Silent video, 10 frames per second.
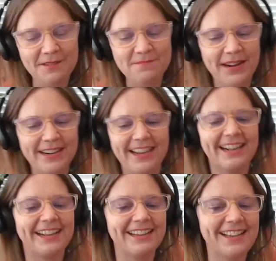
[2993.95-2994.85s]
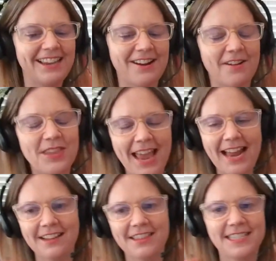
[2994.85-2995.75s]
but uh, you know, at the
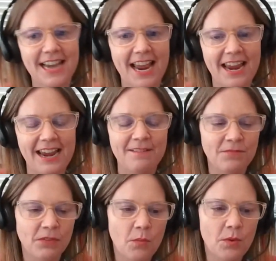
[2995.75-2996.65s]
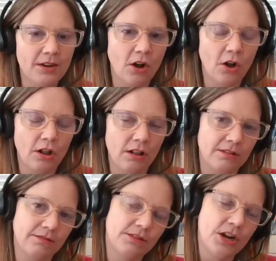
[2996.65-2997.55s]
end of the day, we can
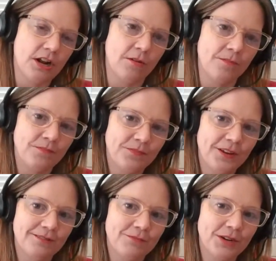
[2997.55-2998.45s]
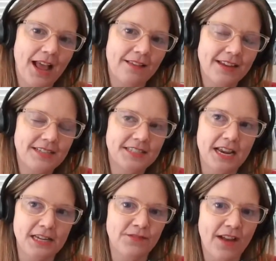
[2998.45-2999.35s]
all, you know, what I like to
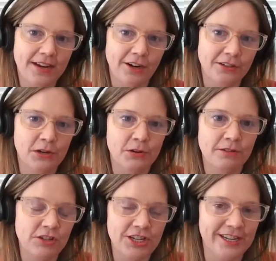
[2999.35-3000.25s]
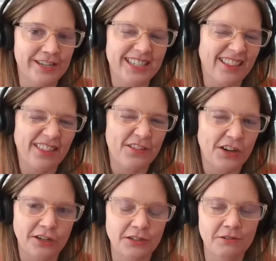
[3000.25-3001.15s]
say is find our zone of genius, like live
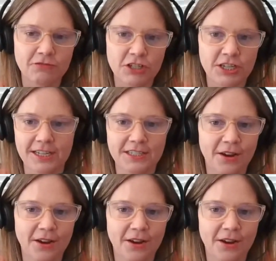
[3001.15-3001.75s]
in our zone of genius.